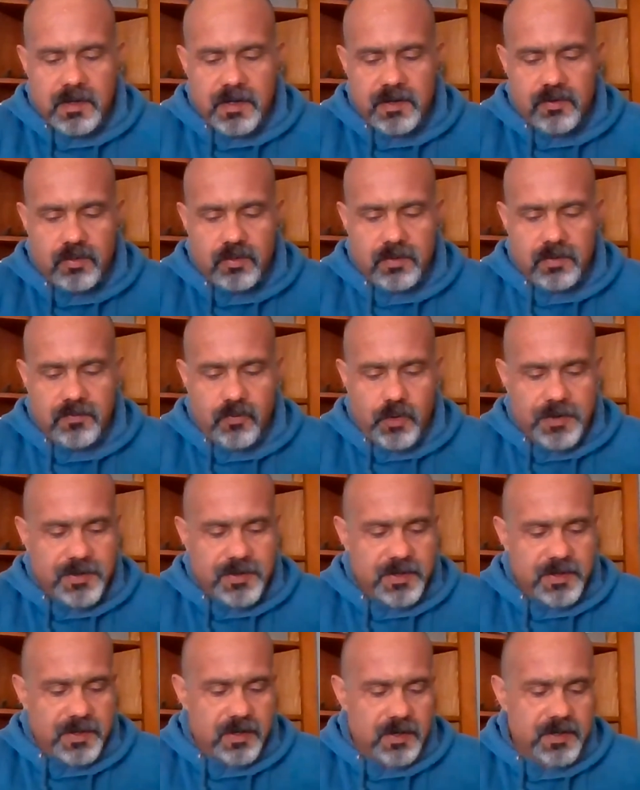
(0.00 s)
and to avoid
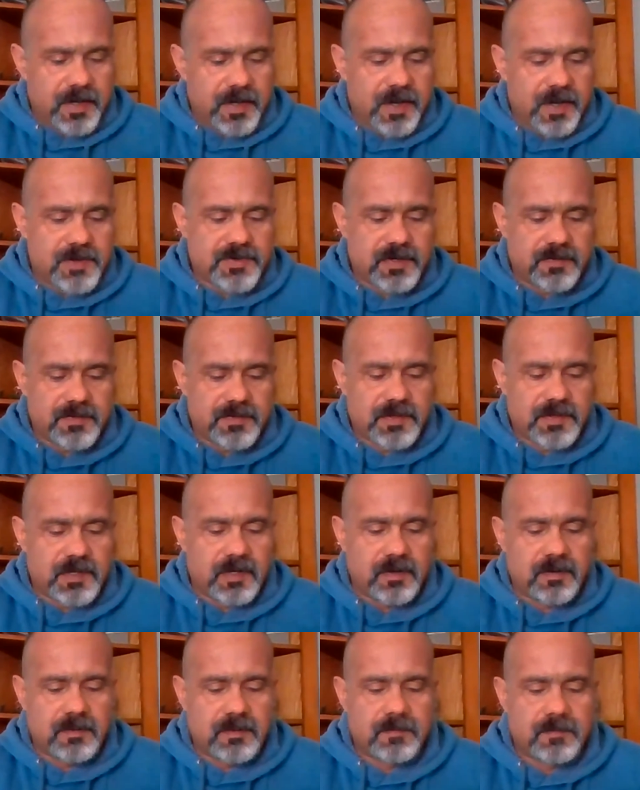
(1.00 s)
the near occasion of
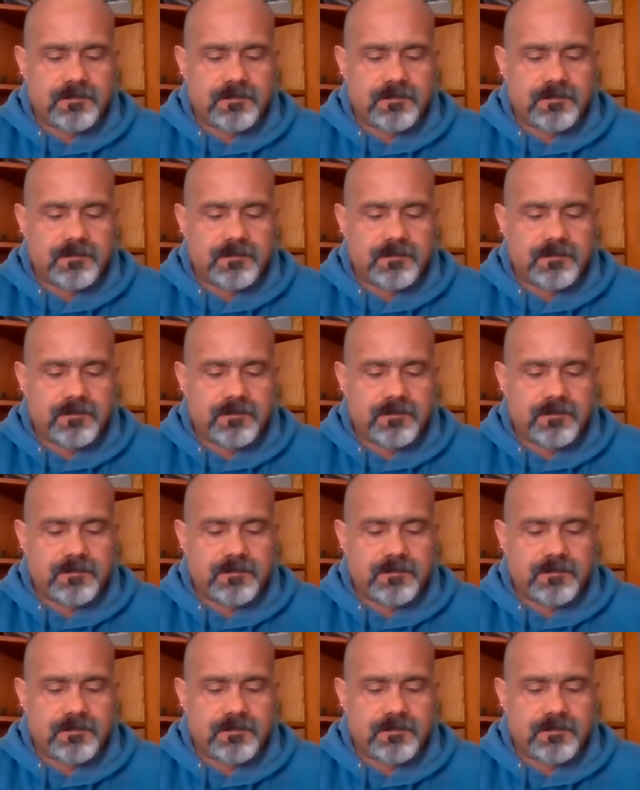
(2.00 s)
sin."